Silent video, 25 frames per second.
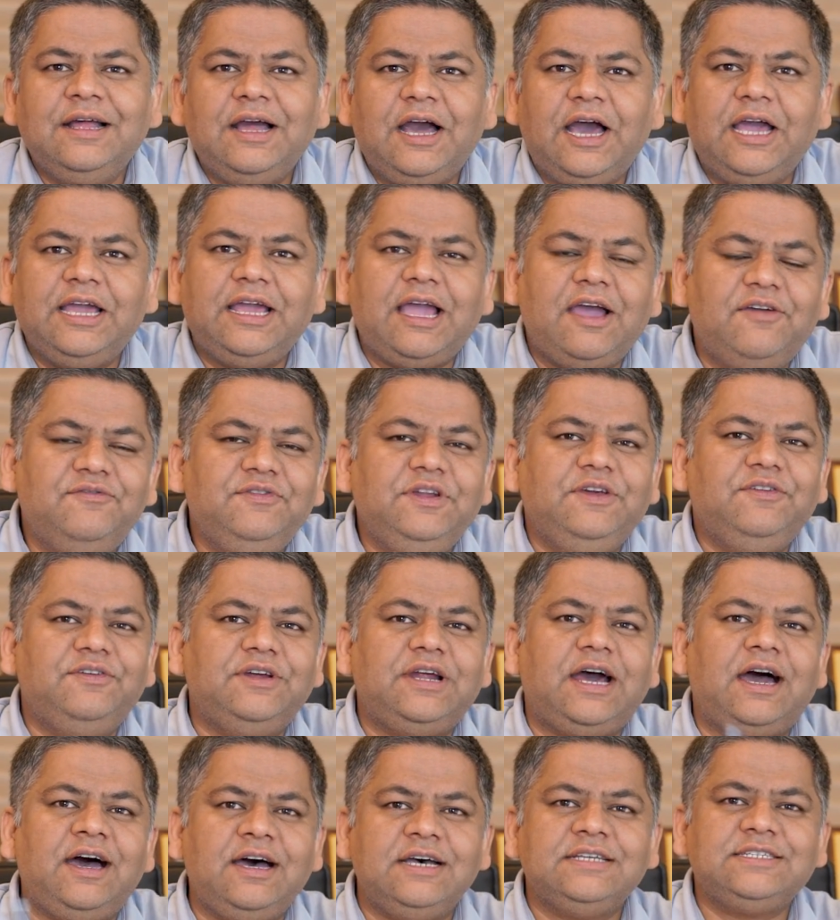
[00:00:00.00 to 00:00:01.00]
I've never
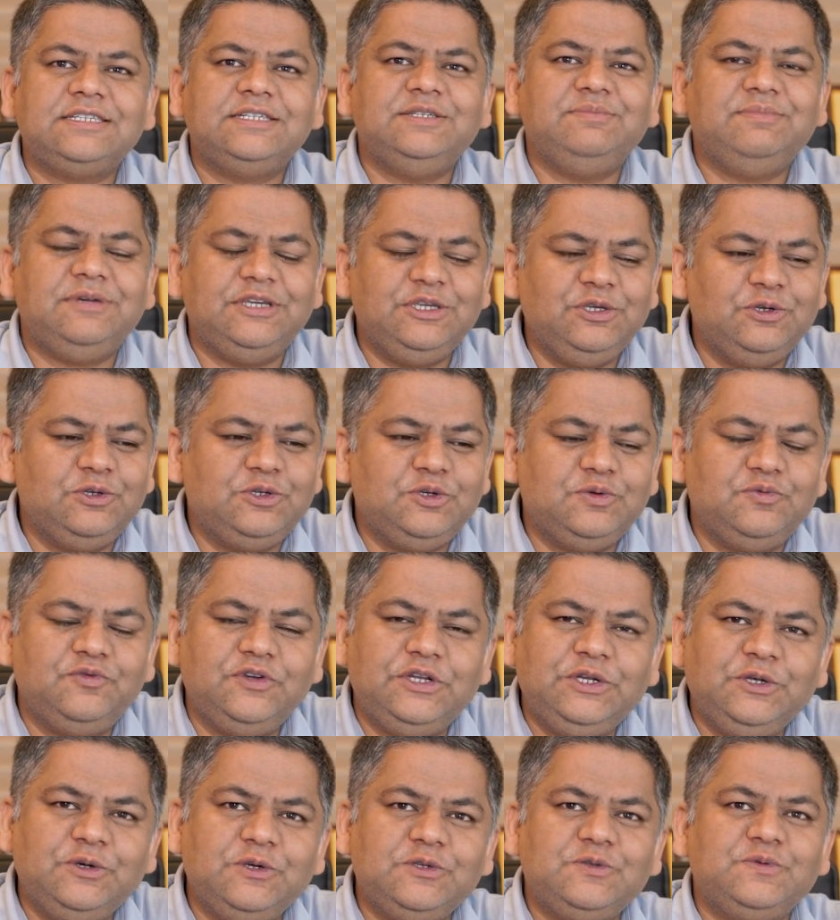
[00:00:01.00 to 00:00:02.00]
asked in my YouTube
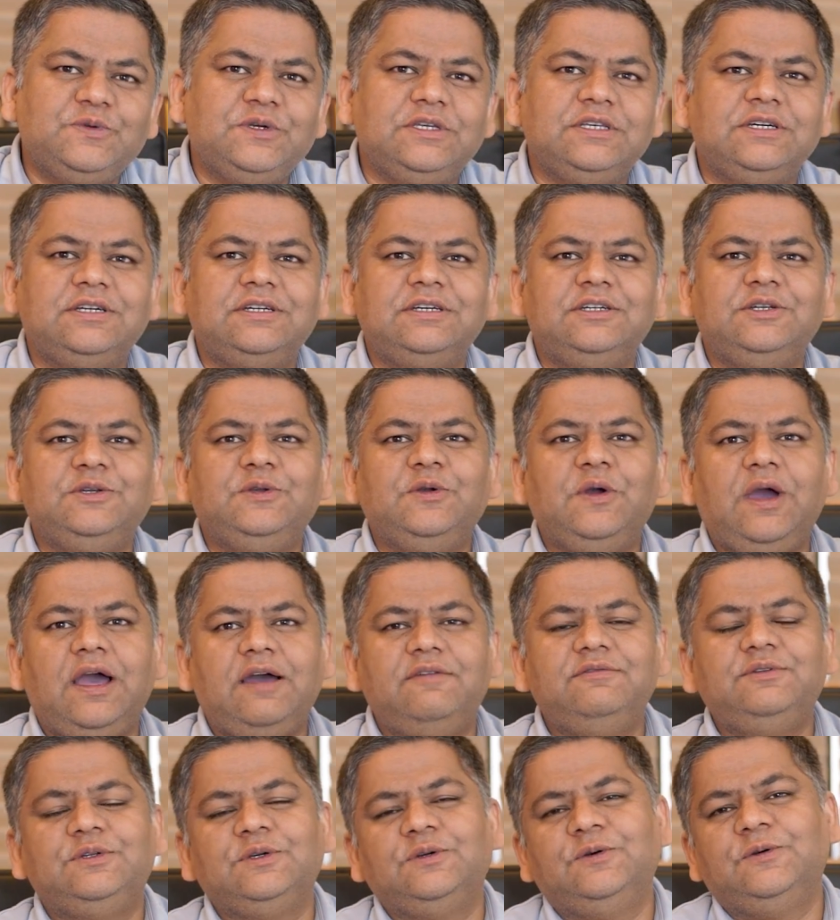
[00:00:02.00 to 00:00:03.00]
videos whether you
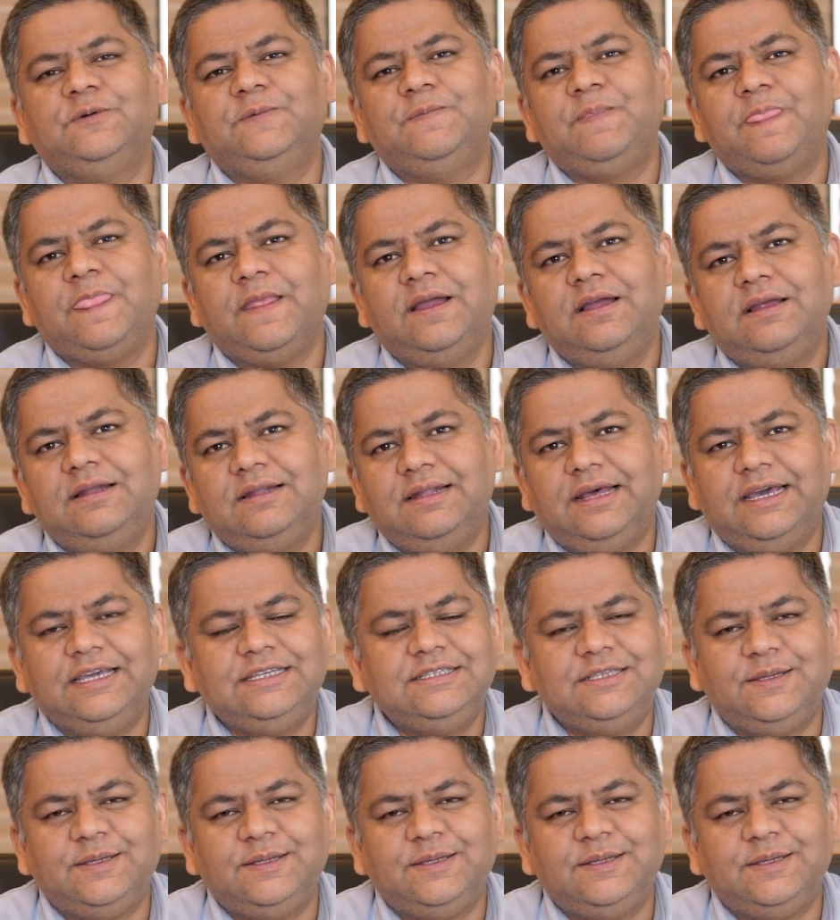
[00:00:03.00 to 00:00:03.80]
have to like,